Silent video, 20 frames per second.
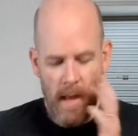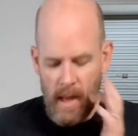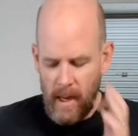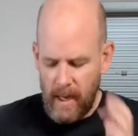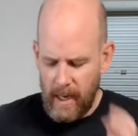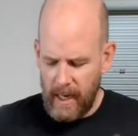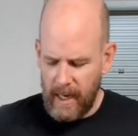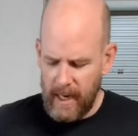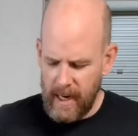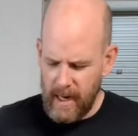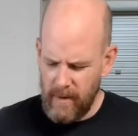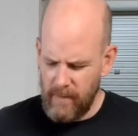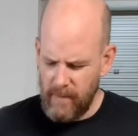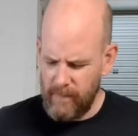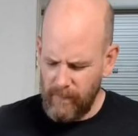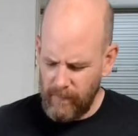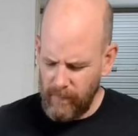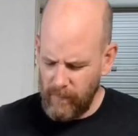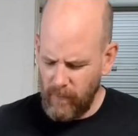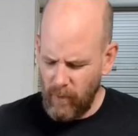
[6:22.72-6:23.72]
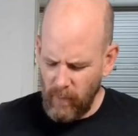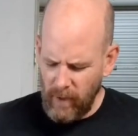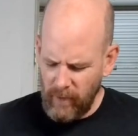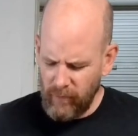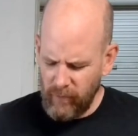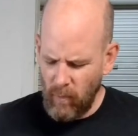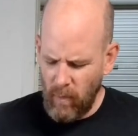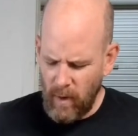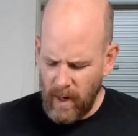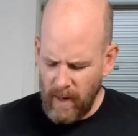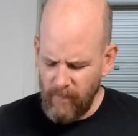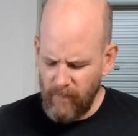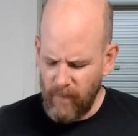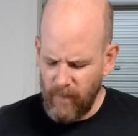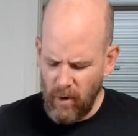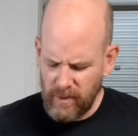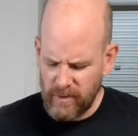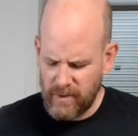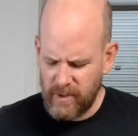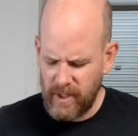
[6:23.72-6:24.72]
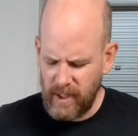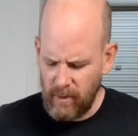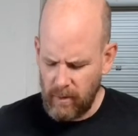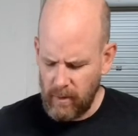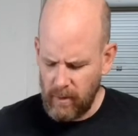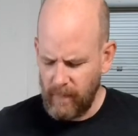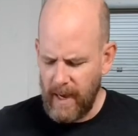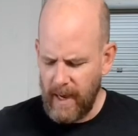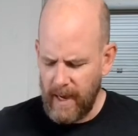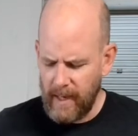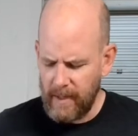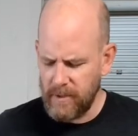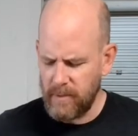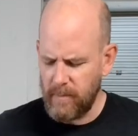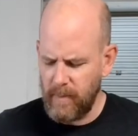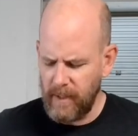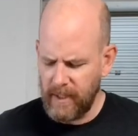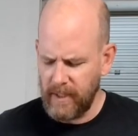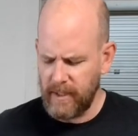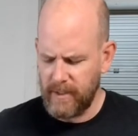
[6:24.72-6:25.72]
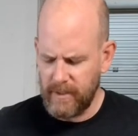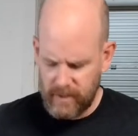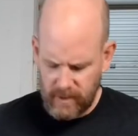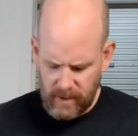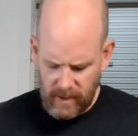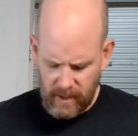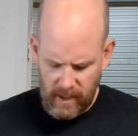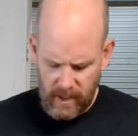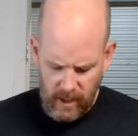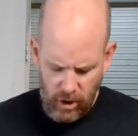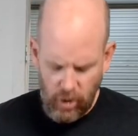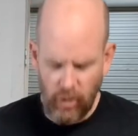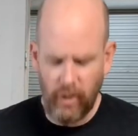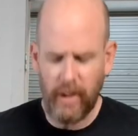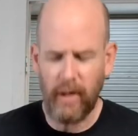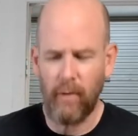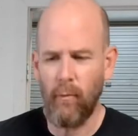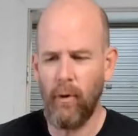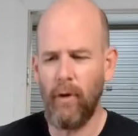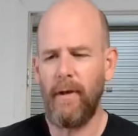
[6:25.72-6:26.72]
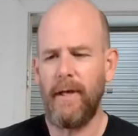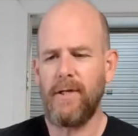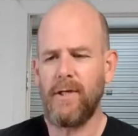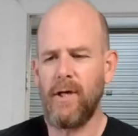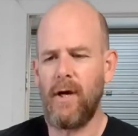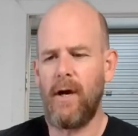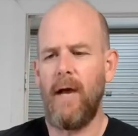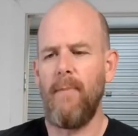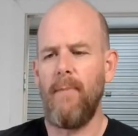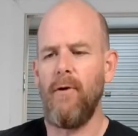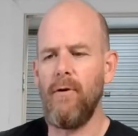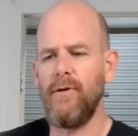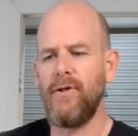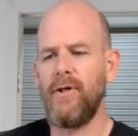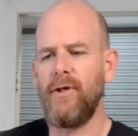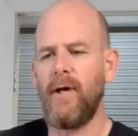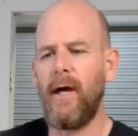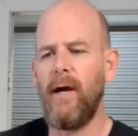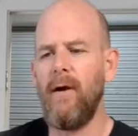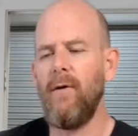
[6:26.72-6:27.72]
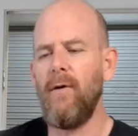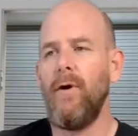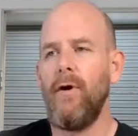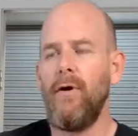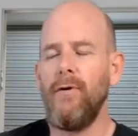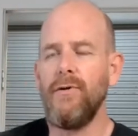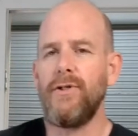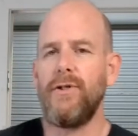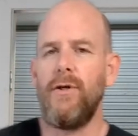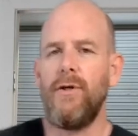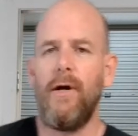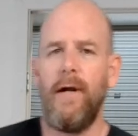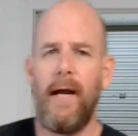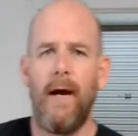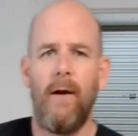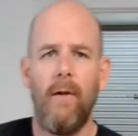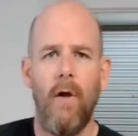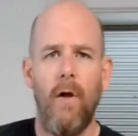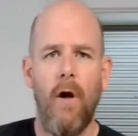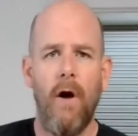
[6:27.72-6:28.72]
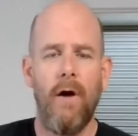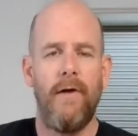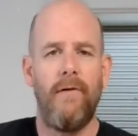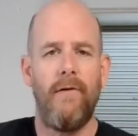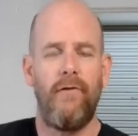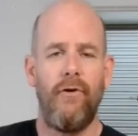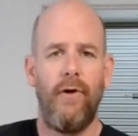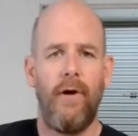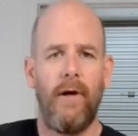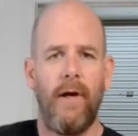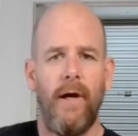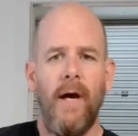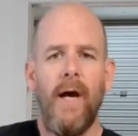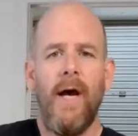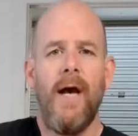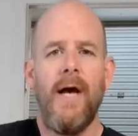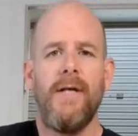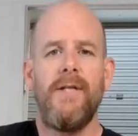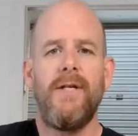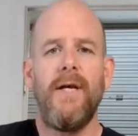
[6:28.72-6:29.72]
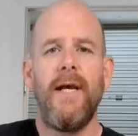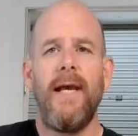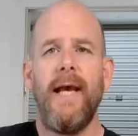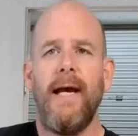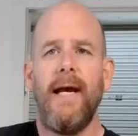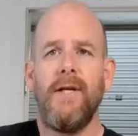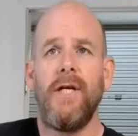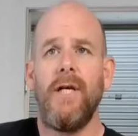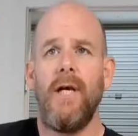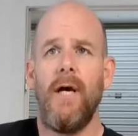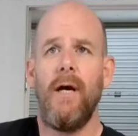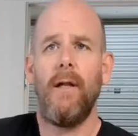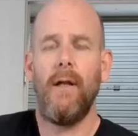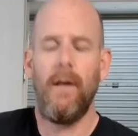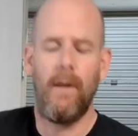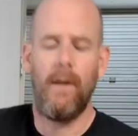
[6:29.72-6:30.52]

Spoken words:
And the reason why I'm focusing on that is because you can really time your entire roast on how long it took to get to yellow.